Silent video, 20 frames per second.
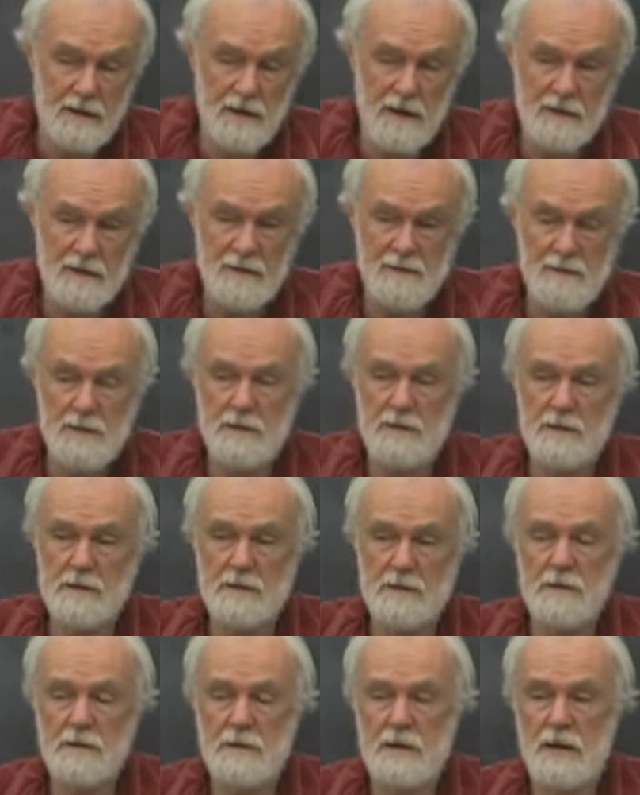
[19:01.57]
the argument
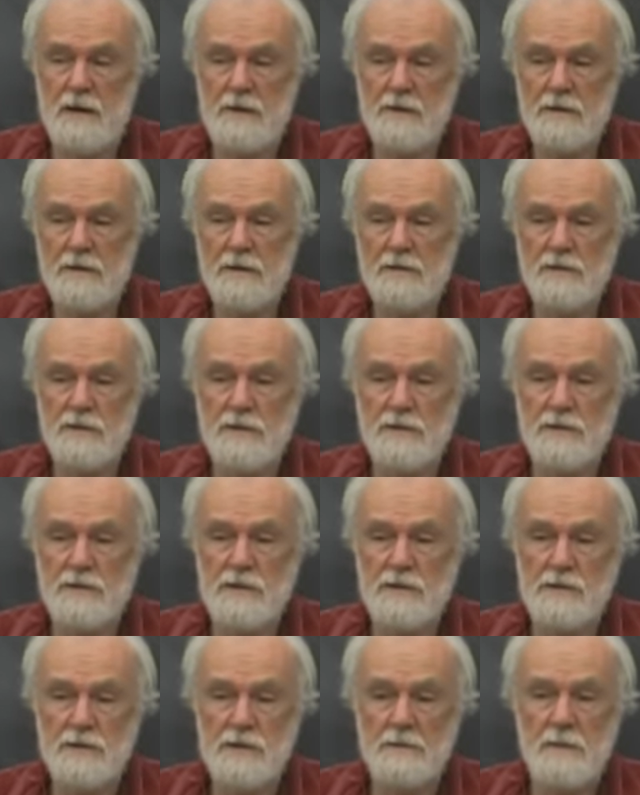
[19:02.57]
that's in there in the
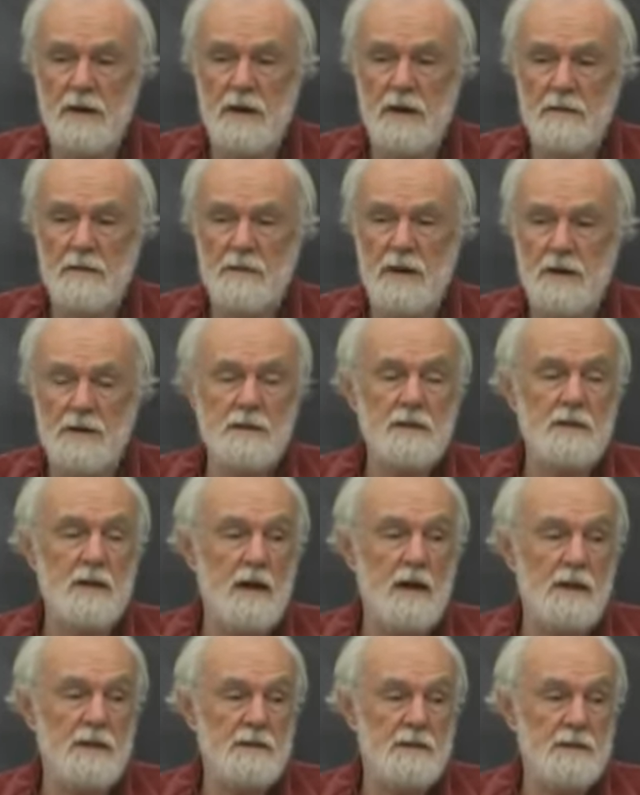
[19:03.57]
Grundrisse, but
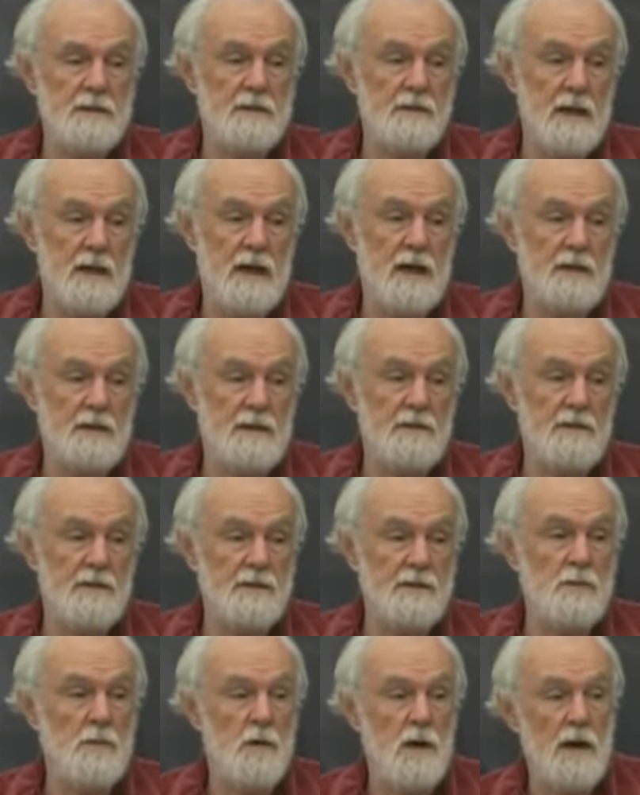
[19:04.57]
recognizing that there
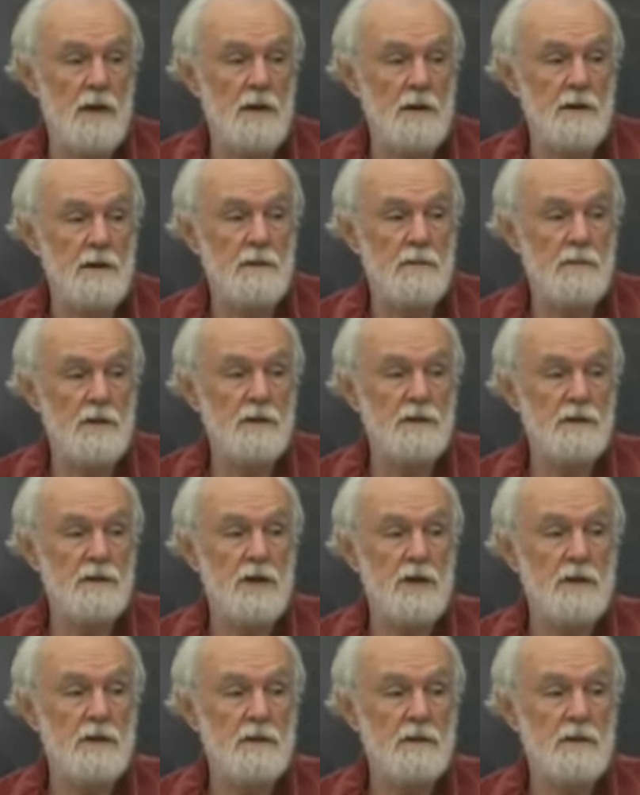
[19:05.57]
is a way in which
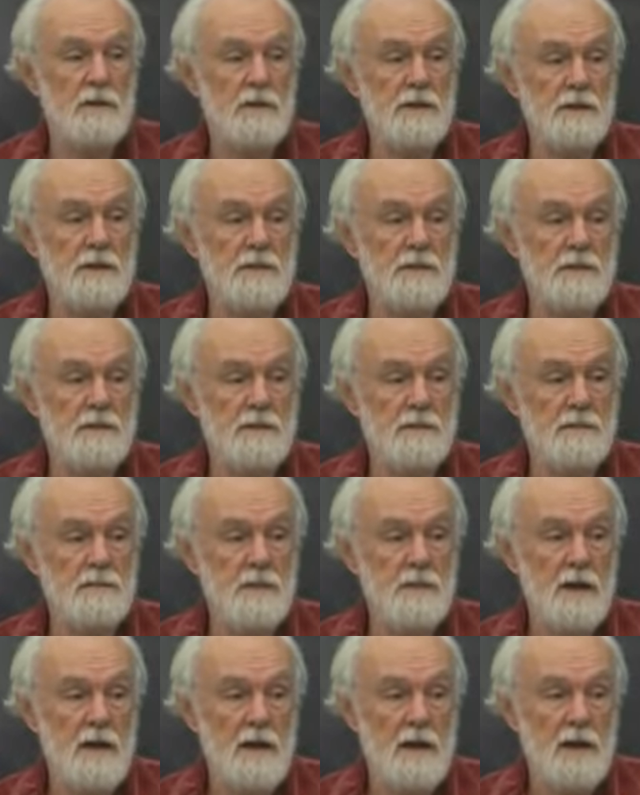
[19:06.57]
the credit
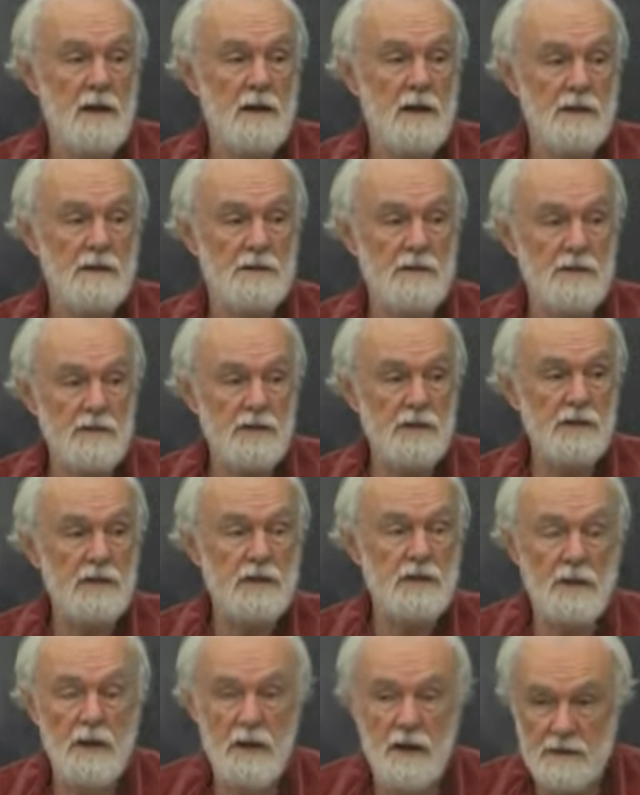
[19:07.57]
system gets
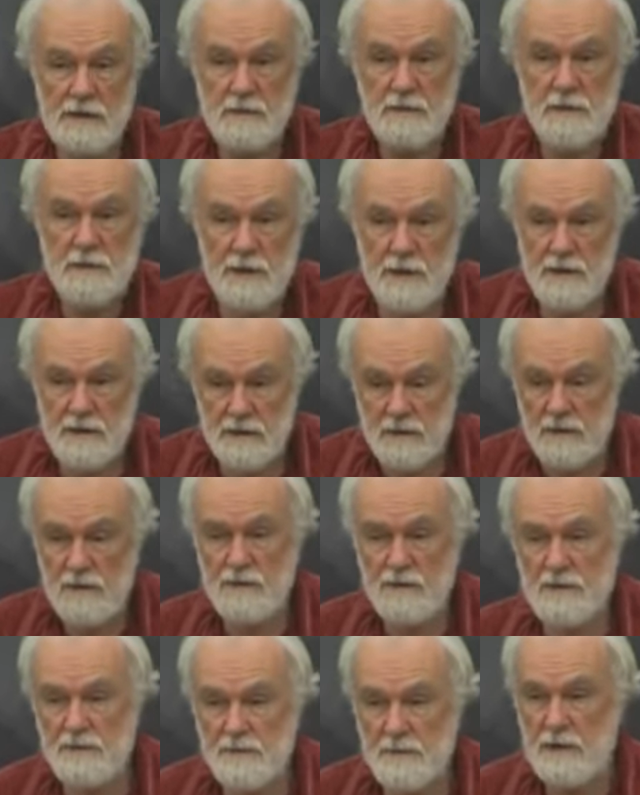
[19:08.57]
internalized within the
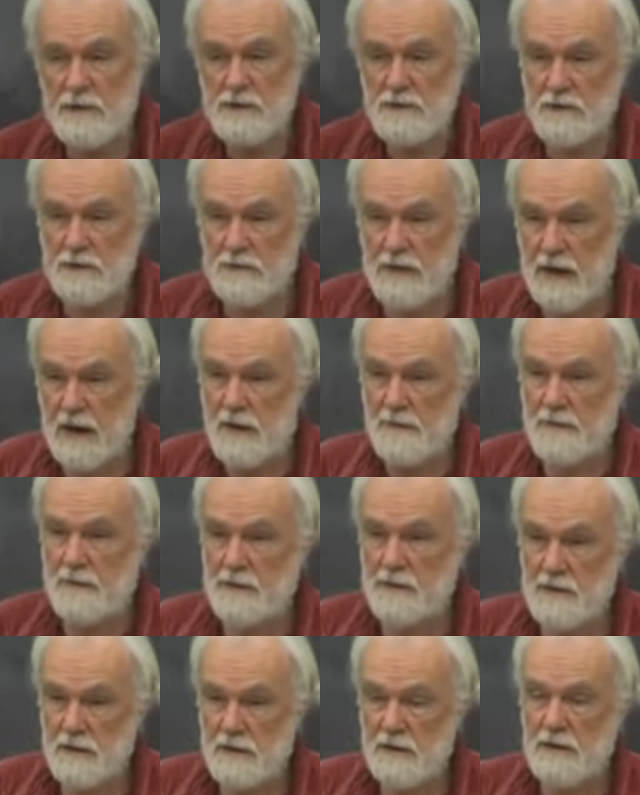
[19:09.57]
laws of motion of
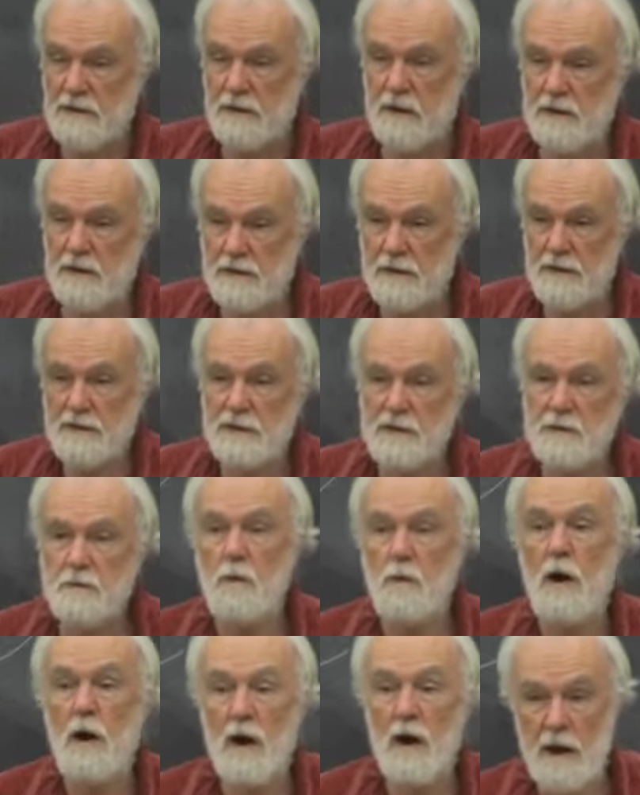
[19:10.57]
capital, and, and this is
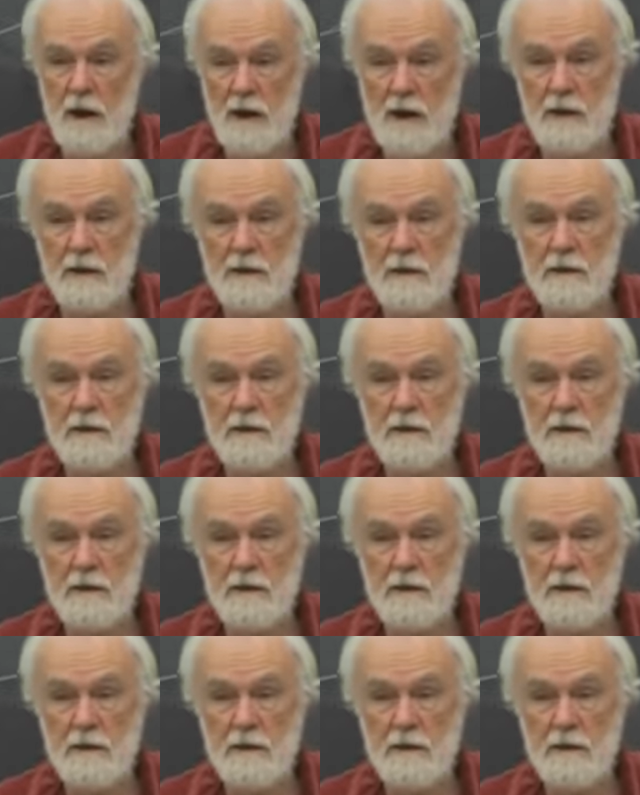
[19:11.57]
why.